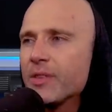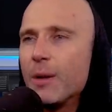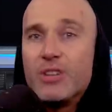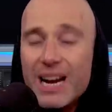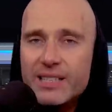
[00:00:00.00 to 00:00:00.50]

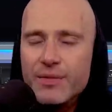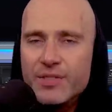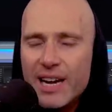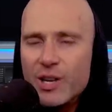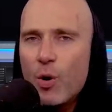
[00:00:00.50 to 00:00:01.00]

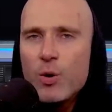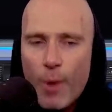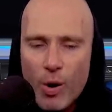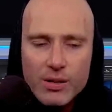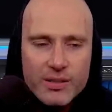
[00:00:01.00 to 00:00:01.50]
objectives and your own
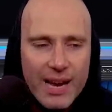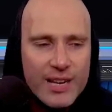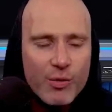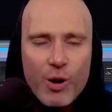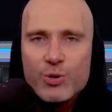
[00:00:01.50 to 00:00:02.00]
morals
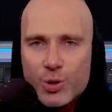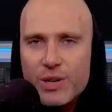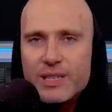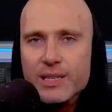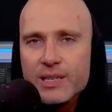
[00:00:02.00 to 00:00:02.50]
and your own
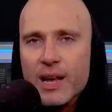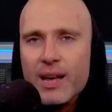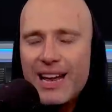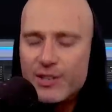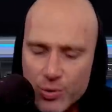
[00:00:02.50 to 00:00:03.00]
choices,
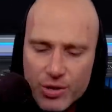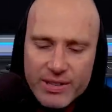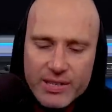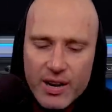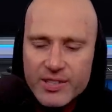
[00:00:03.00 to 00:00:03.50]
and do the
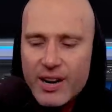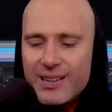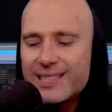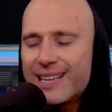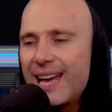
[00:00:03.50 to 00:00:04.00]
research and
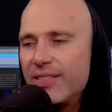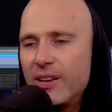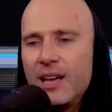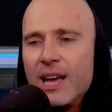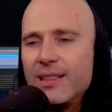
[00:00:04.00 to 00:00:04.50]
understand
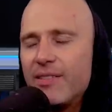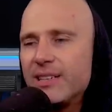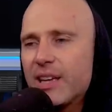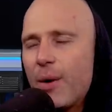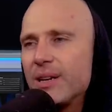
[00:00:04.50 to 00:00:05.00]
that there
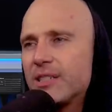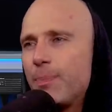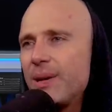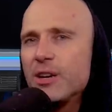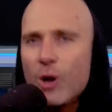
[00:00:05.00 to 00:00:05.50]
is going to
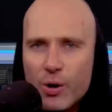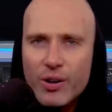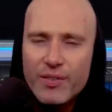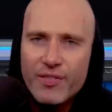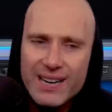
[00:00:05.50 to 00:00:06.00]
be a
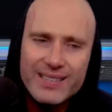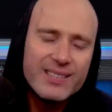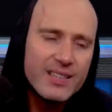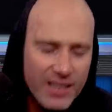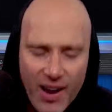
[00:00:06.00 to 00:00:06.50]
knock-on effect and
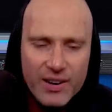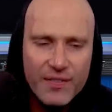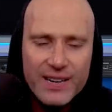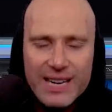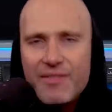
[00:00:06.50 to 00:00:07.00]
there's a side
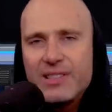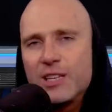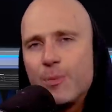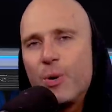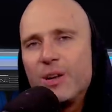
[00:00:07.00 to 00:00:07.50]
effect to
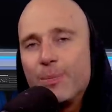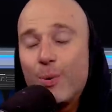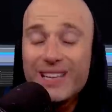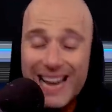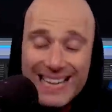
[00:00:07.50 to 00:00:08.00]
everything you put in your
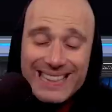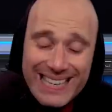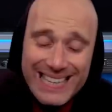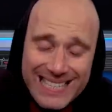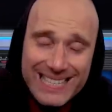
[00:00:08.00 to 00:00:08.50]
body, and that
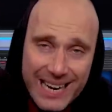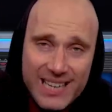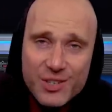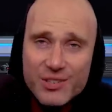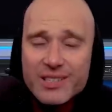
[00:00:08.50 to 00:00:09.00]
it is
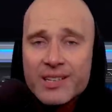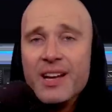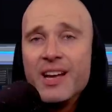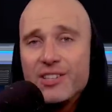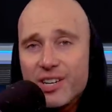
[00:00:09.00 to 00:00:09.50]
dangerous.
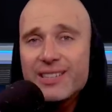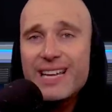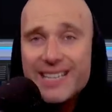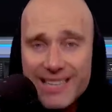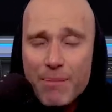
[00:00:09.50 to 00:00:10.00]
Just
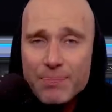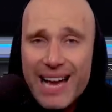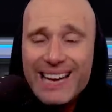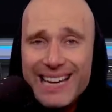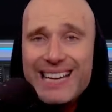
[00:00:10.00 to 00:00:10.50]
accept
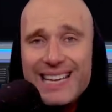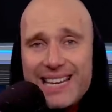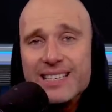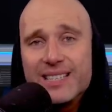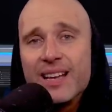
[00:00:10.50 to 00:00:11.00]
that it
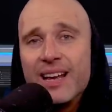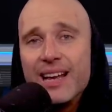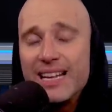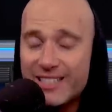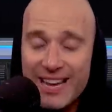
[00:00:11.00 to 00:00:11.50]
is.
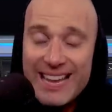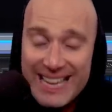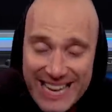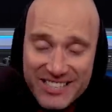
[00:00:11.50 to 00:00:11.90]
It's a